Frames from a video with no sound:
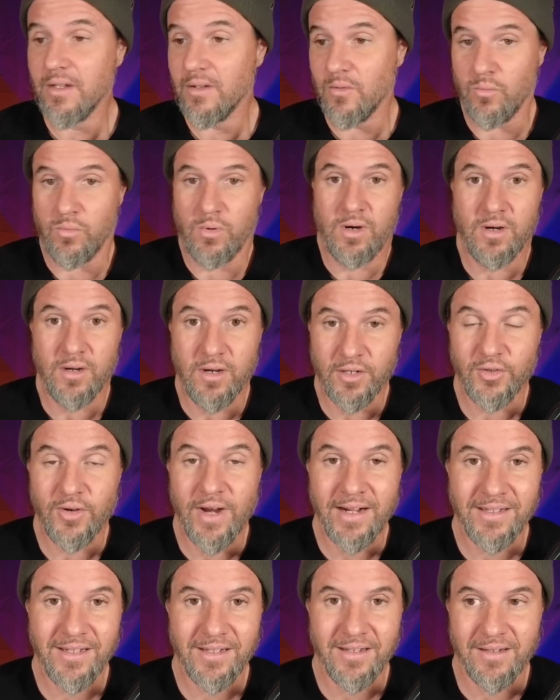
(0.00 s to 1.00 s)
we're
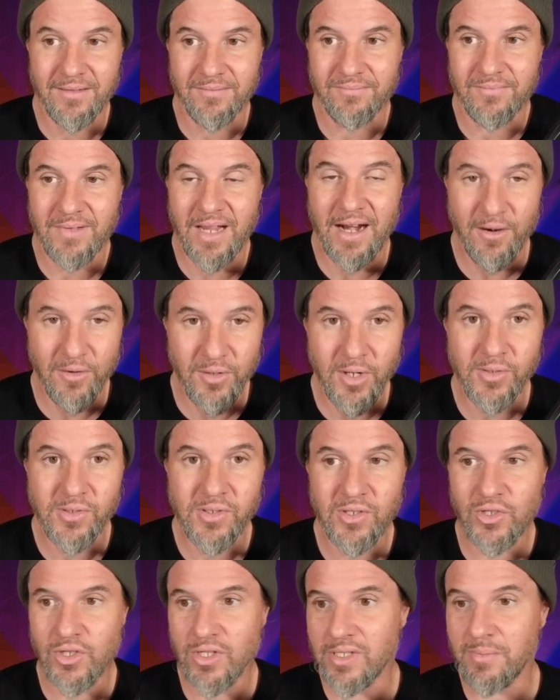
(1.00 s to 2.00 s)
attracted to higher
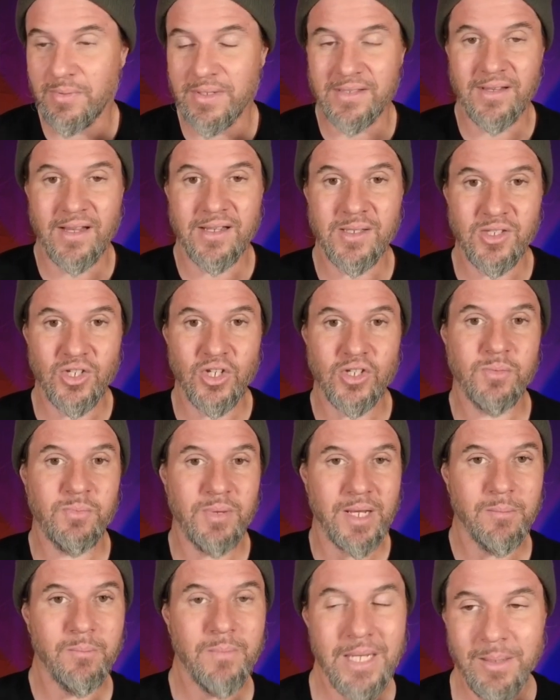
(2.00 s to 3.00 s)
dosages besides just
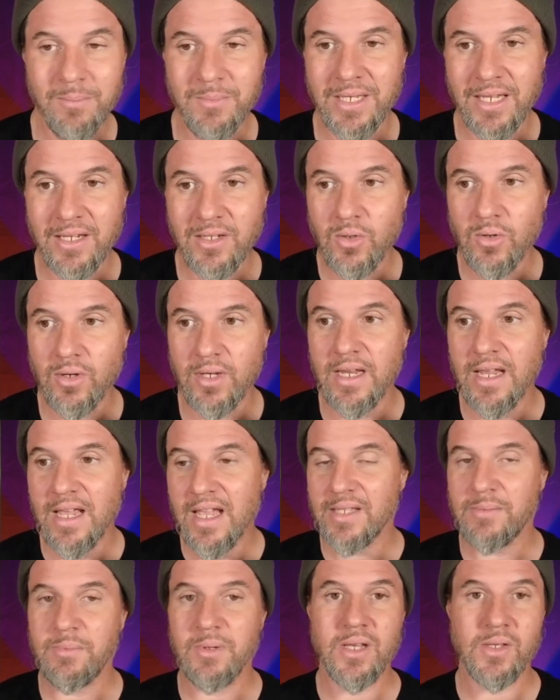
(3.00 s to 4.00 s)
being memed into it
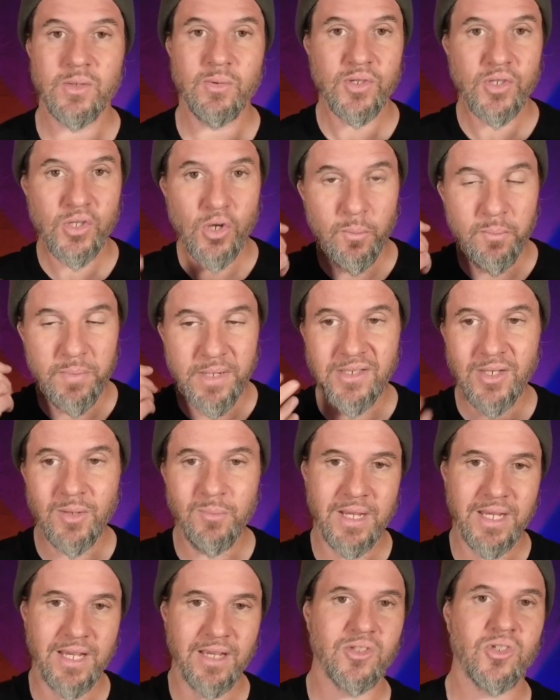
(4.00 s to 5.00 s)
is because we're so busy
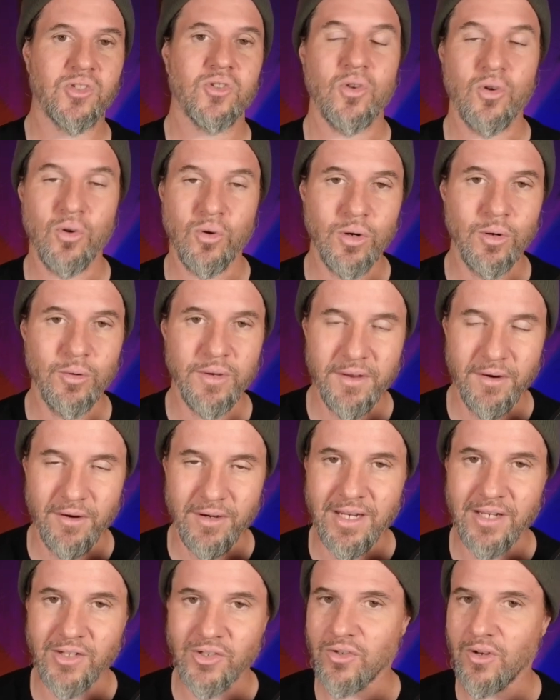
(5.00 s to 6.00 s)
being external with our
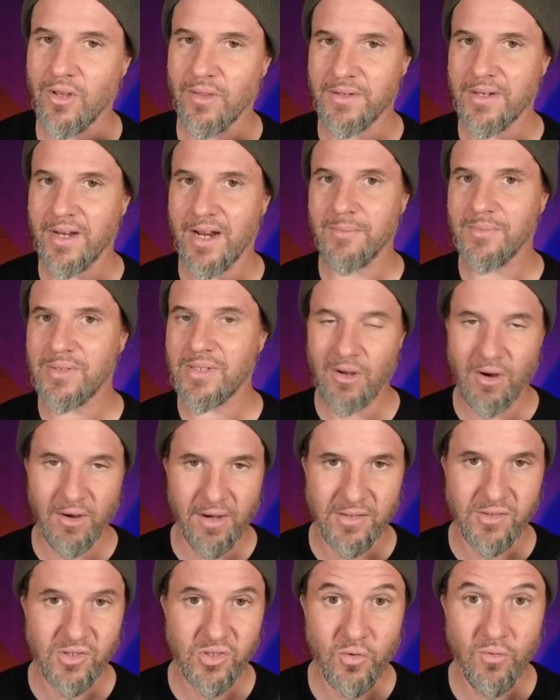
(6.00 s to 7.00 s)
attention all the time, staring
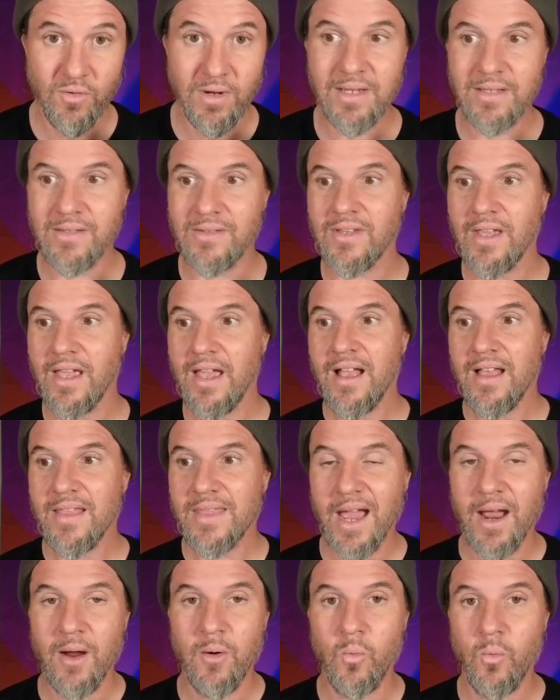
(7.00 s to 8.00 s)
at screens,
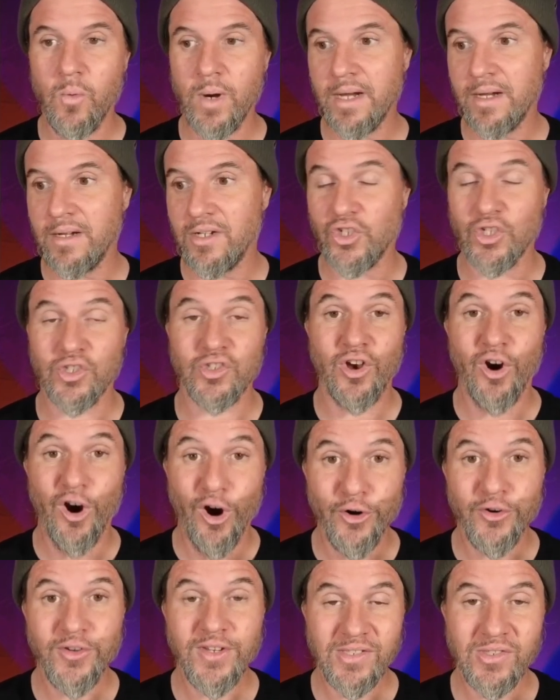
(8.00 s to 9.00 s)
that we just
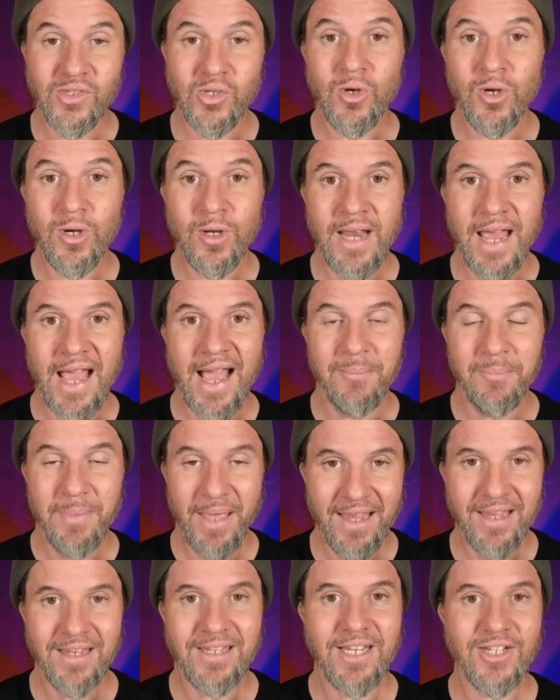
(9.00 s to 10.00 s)
aren't as good at
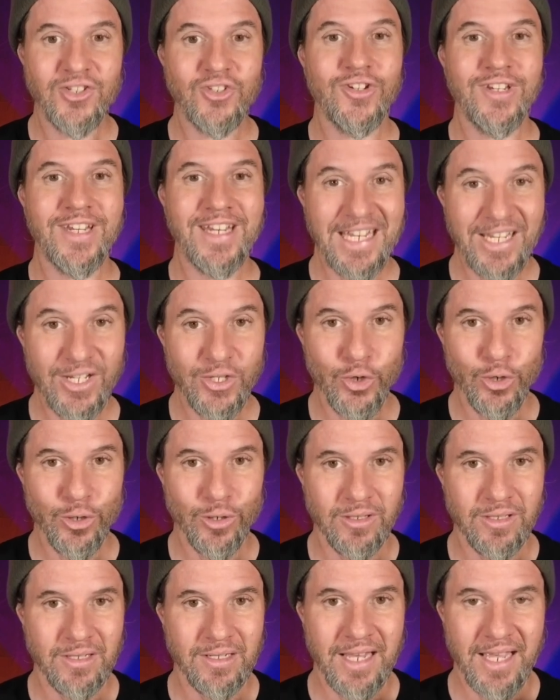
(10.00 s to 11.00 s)
paying attention
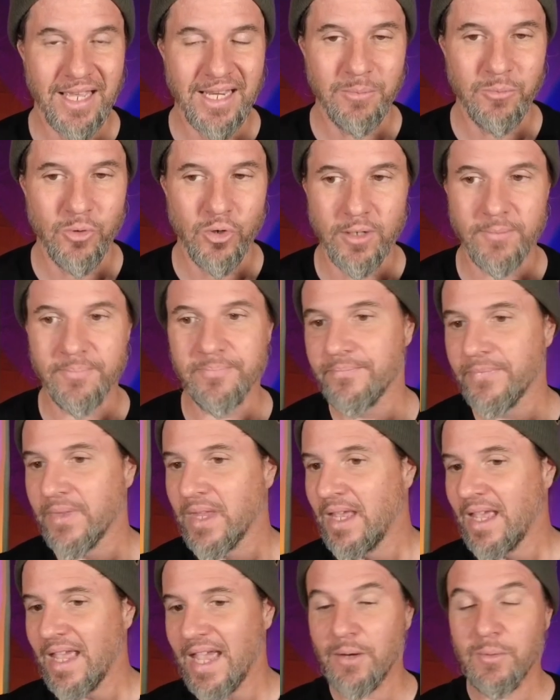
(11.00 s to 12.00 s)
internally anymore.
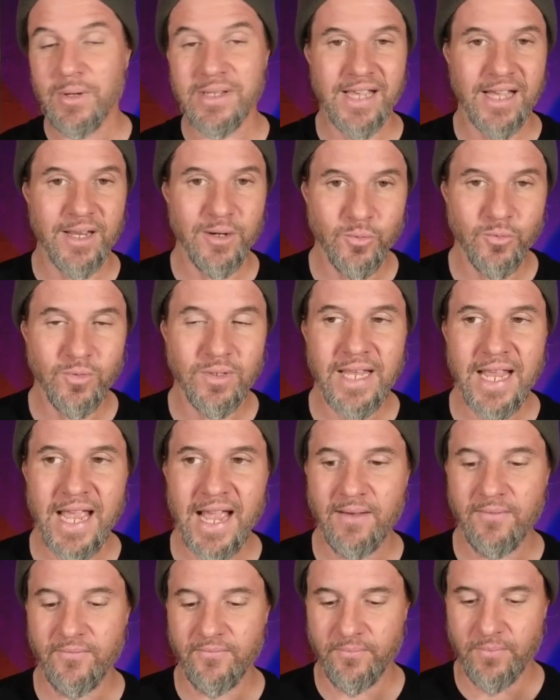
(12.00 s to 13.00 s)
Anyways, I don't really
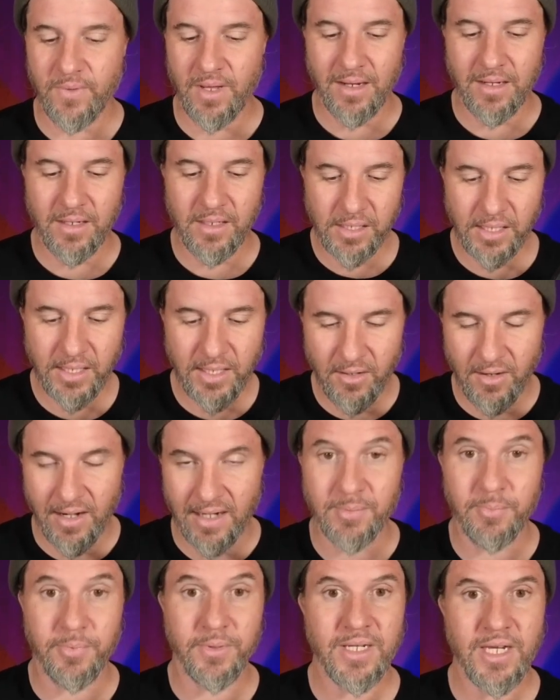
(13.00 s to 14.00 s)
have a clear
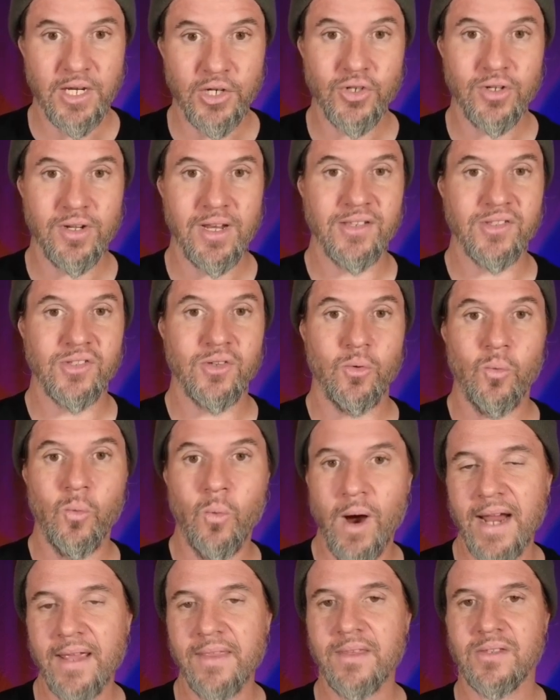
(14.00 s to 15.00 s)
explanation as to
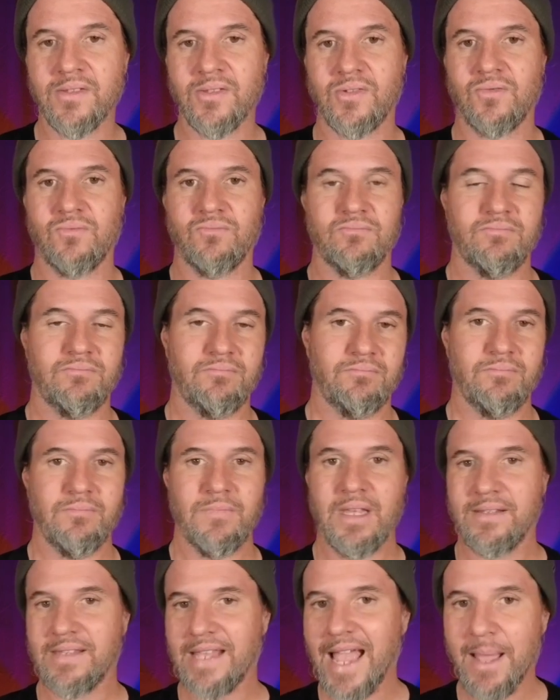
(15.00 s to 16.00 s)
why this
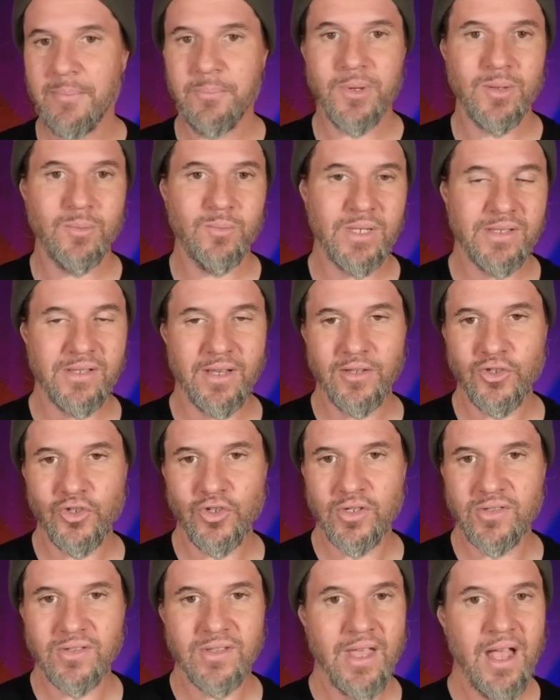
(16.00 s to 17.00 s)
has happened besides
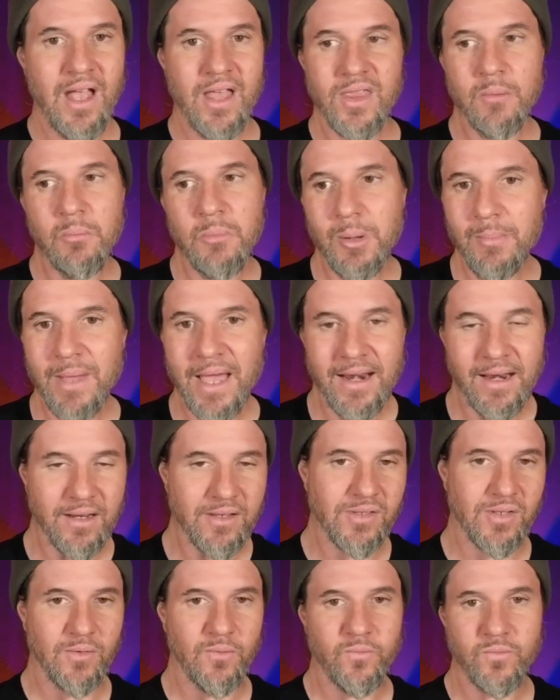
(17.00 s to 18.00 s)
just the
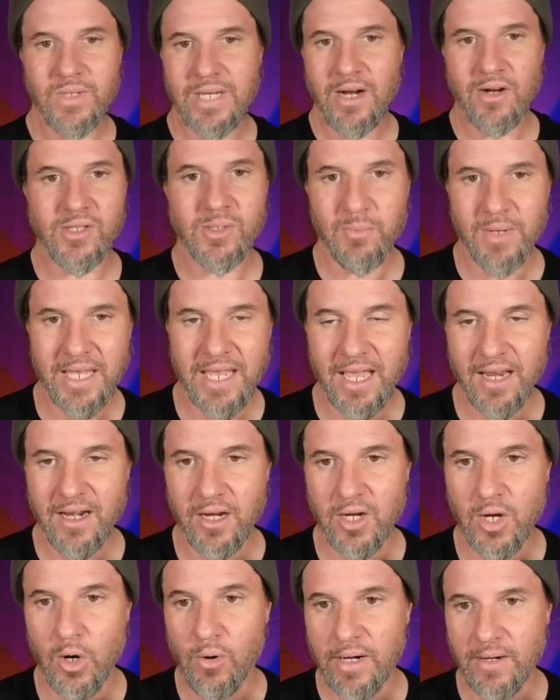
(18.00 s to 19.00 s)
memetics of Terence McKenna
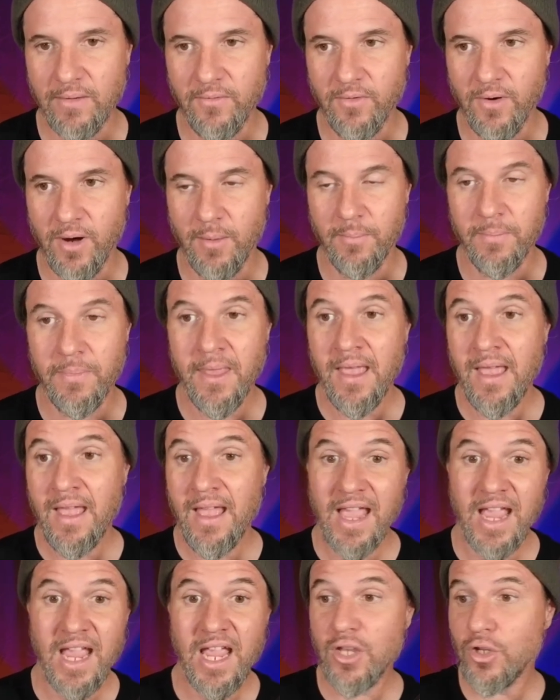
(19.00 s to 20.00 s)
going from,
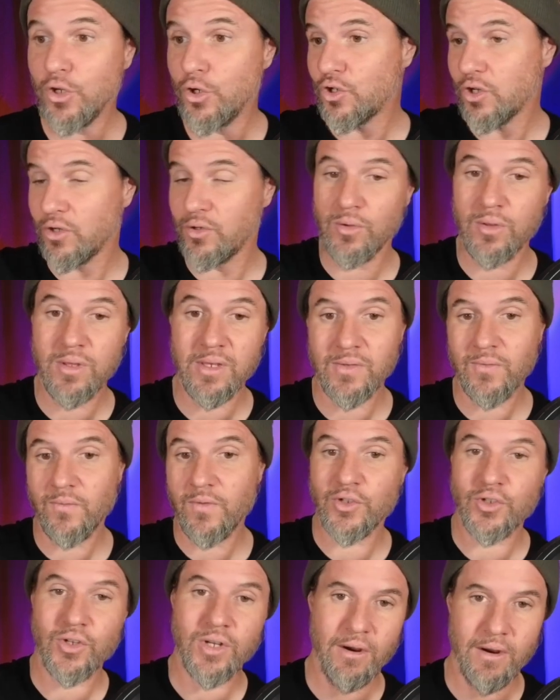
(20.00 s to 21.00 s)
hey, you should do this
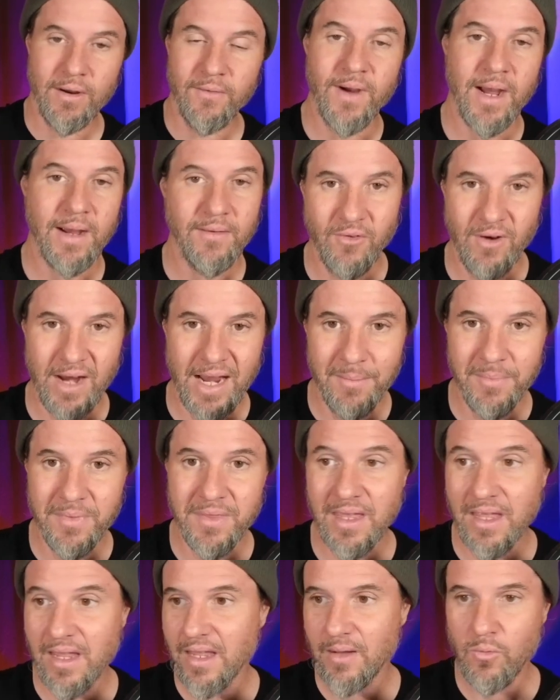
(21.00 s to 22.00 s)
visionary five gram
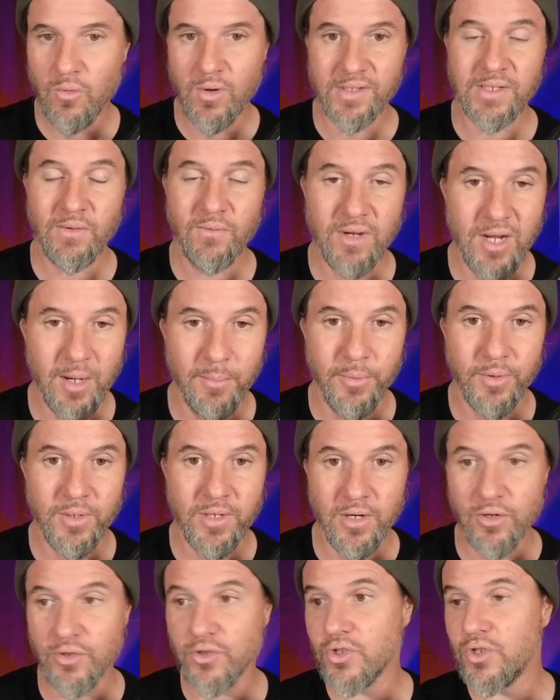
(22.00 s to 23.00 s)
thing once every couple
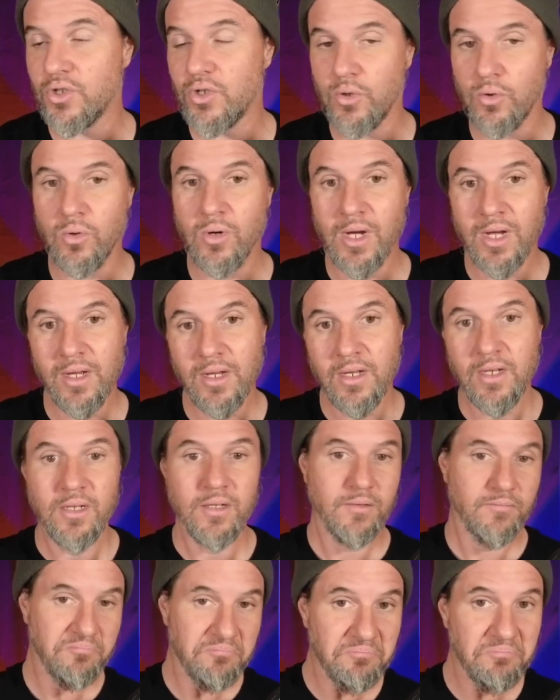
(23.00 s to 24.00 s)
years to
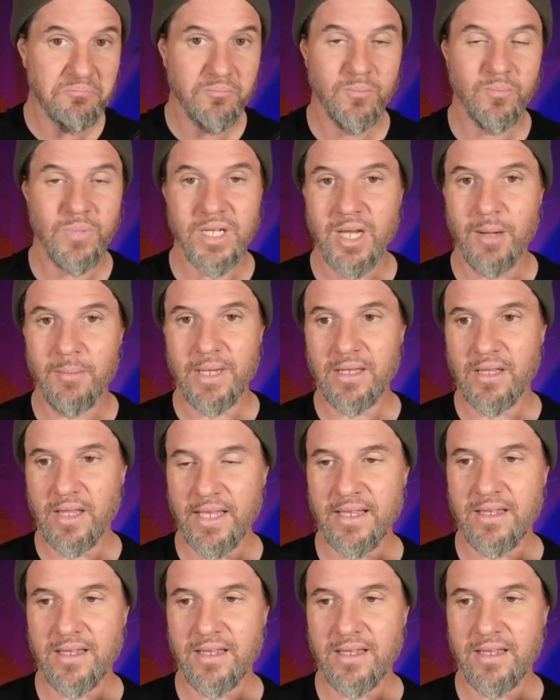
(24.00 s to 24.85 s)
becoming like,